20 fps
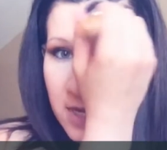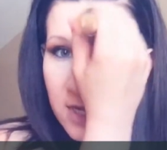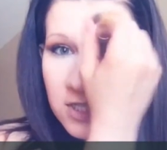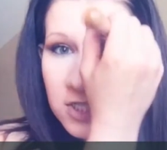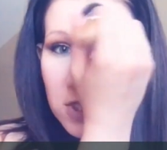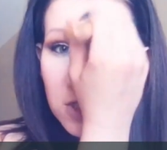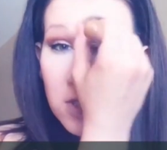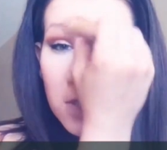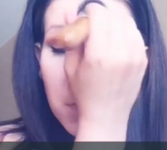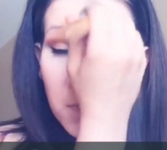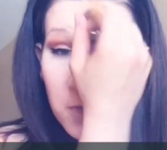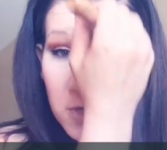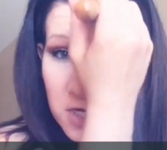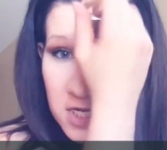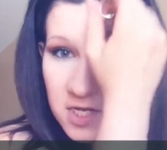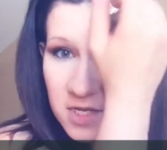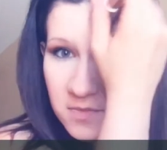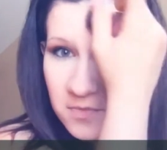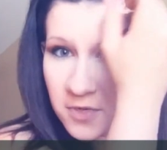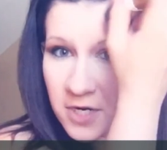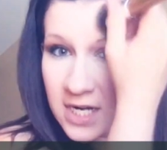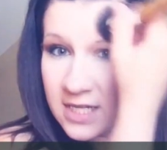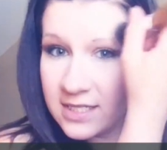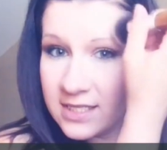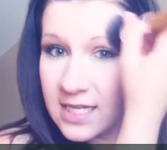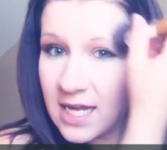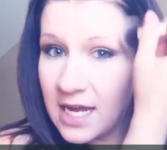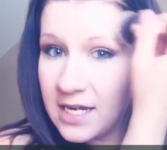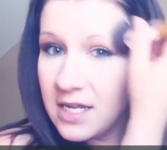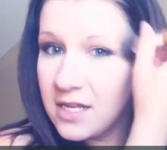I'm actually pretty
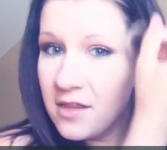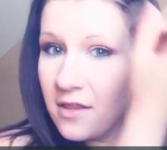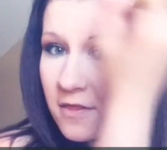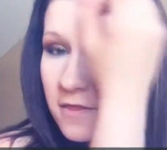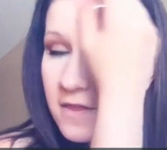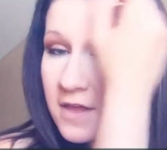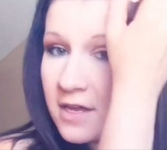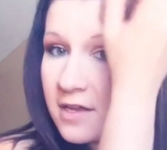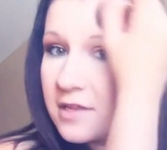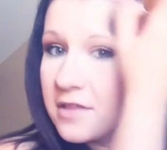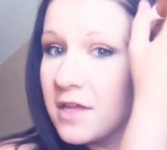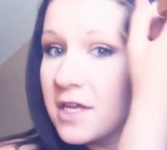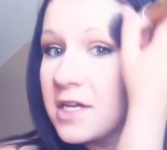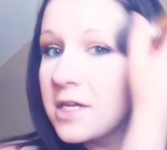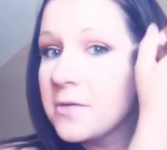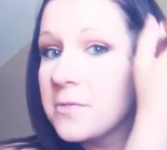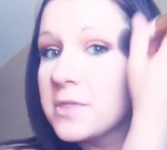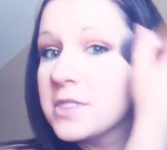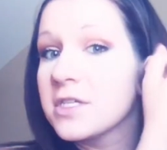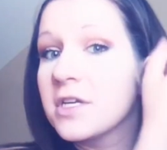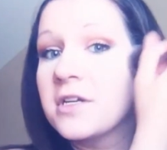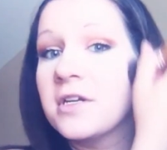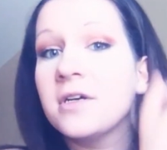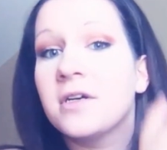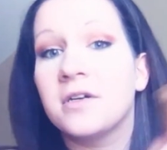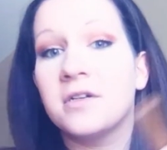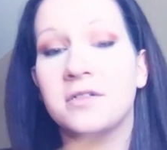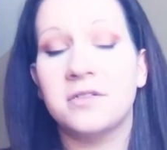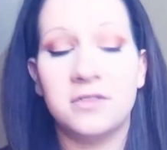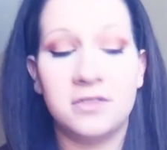impressed. I didn't think that it
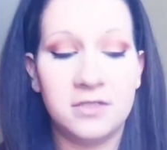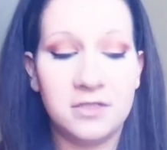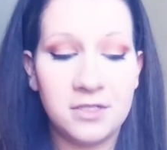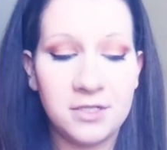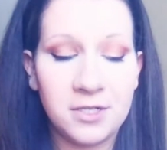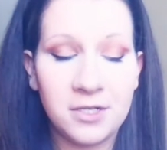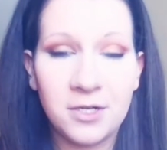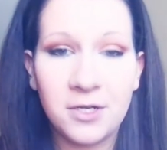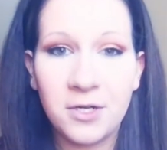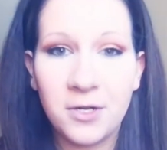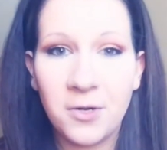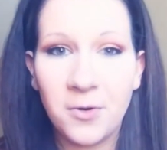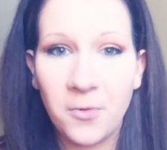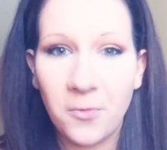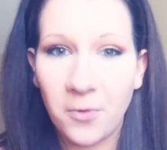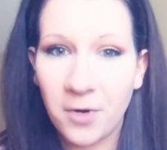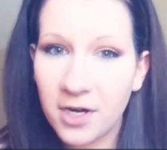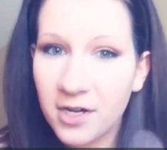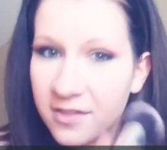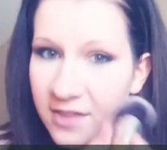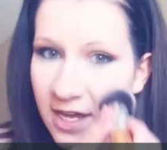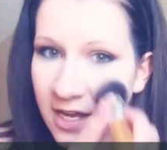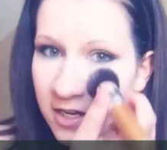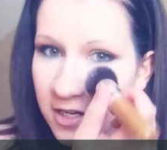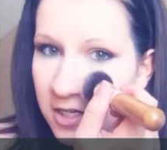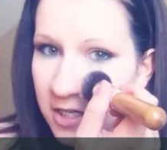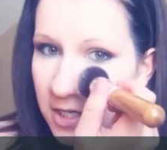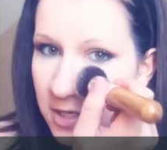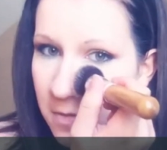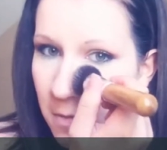was going to
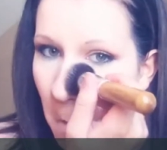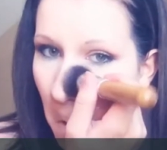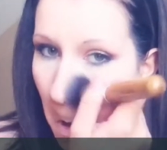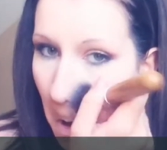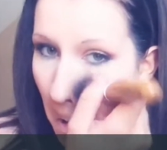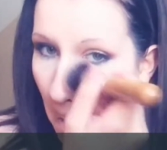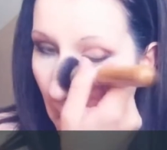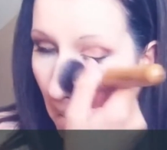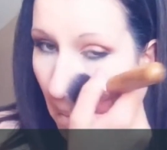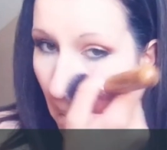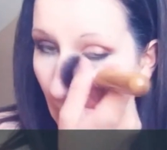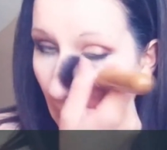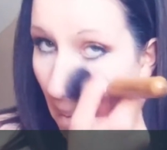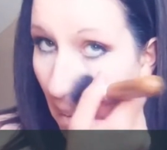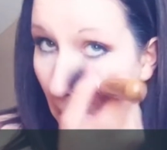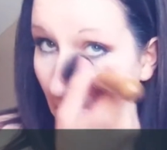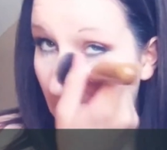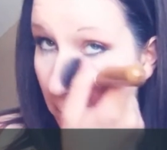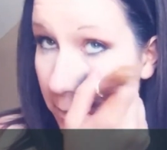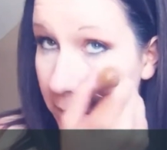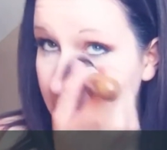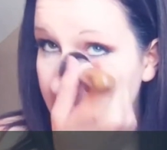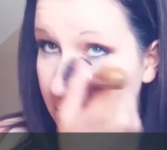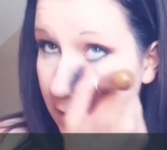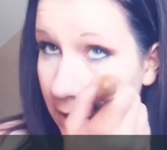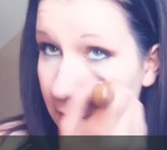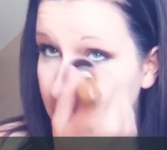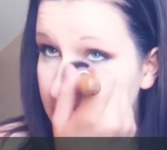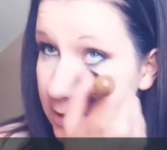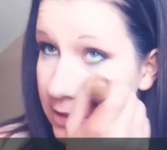work that good
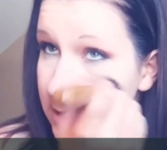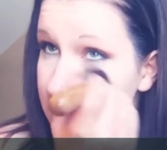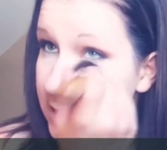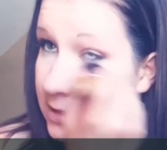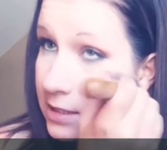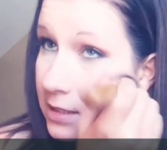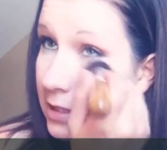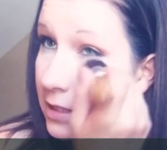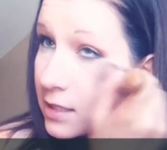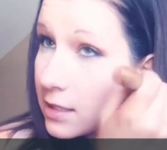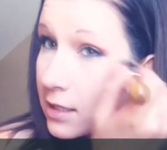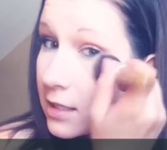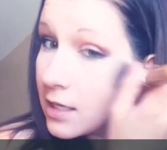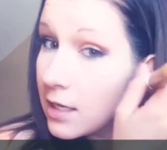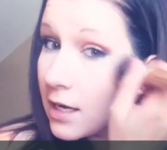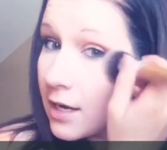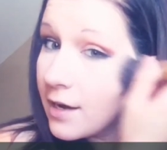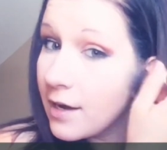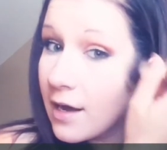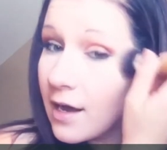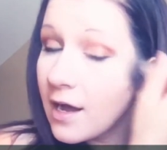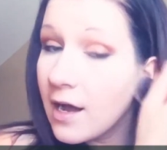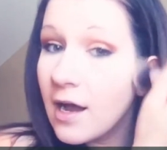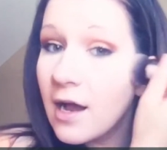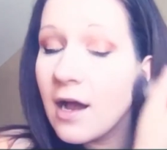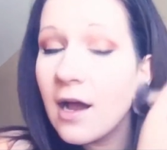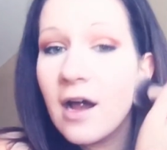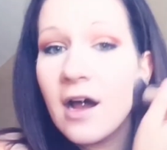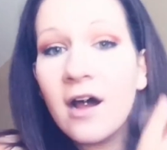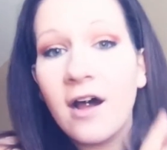because
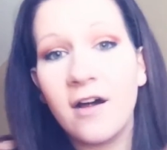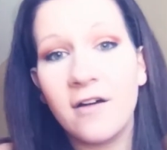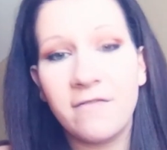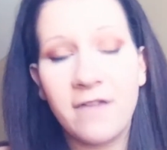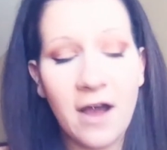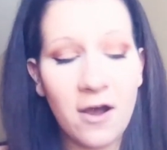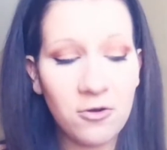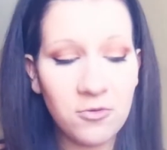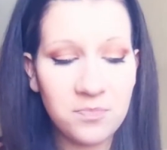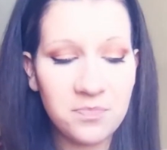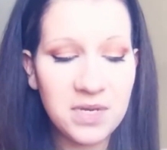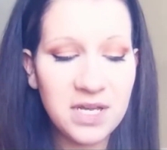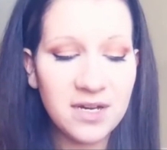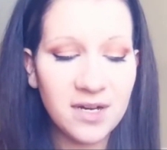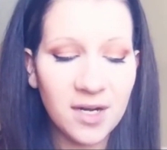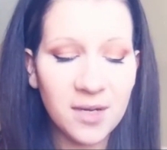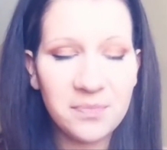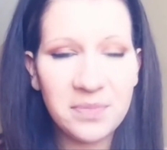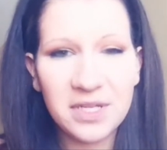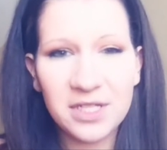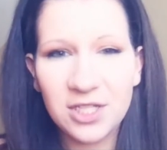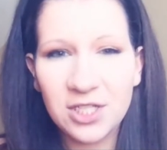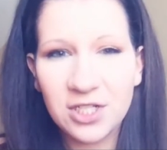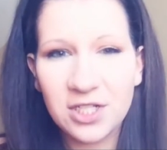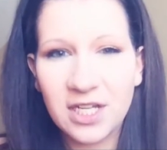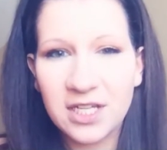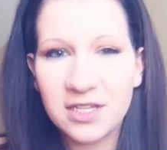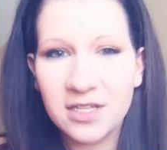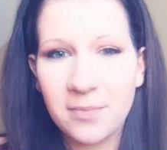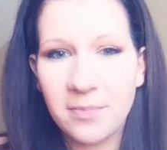of how beat
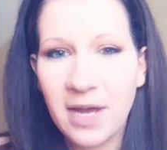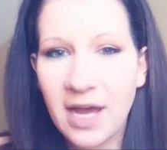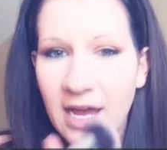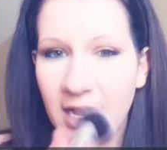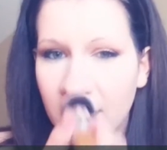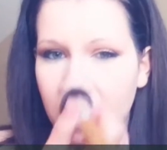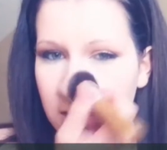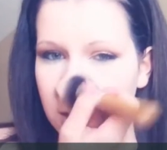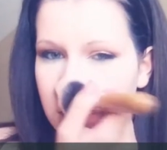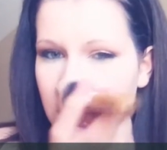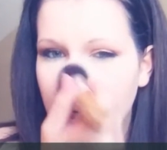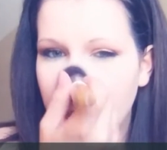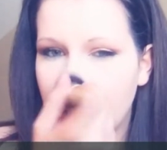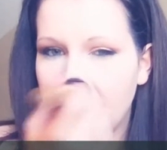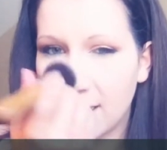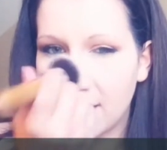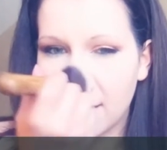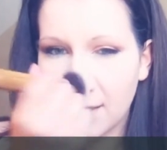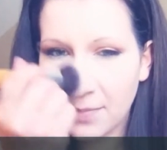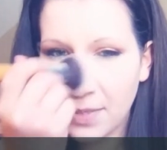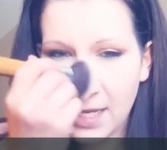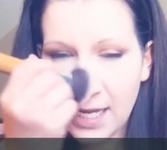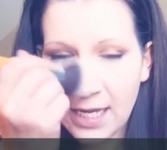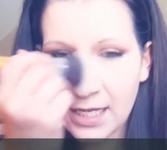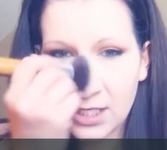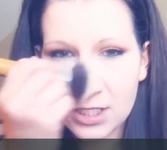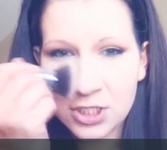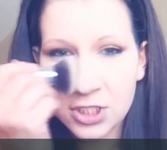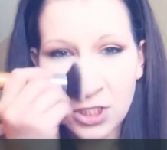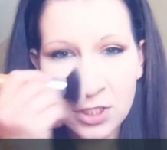up it looked in the packaging, and
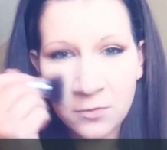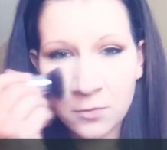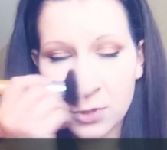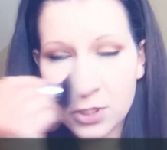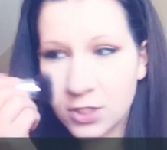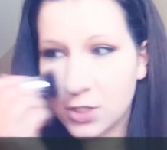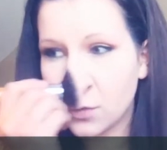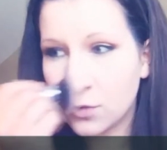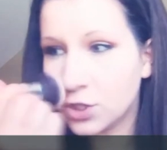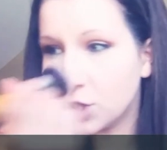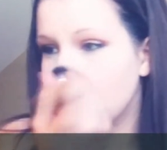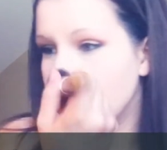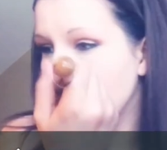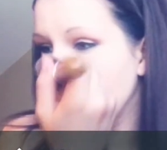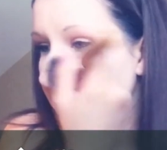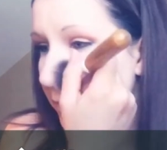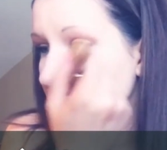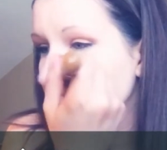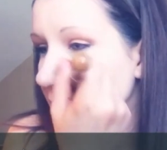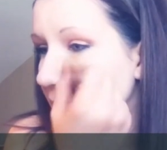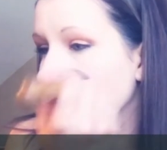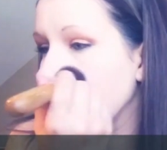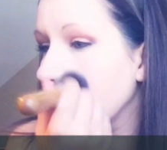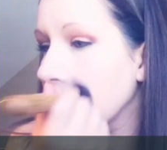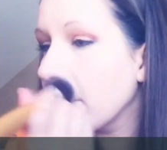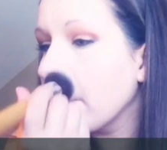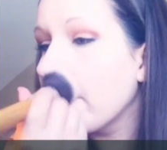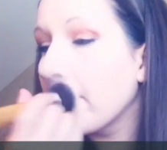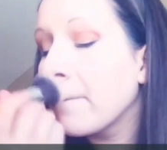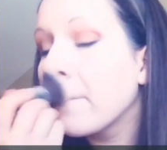the packaging was so cheap
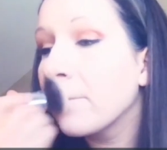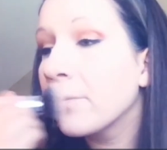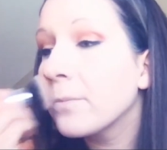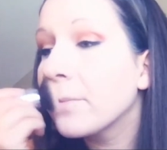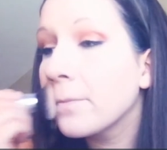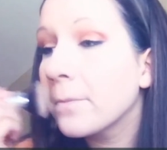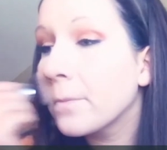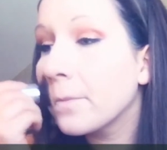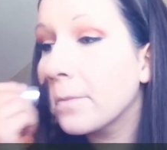looking.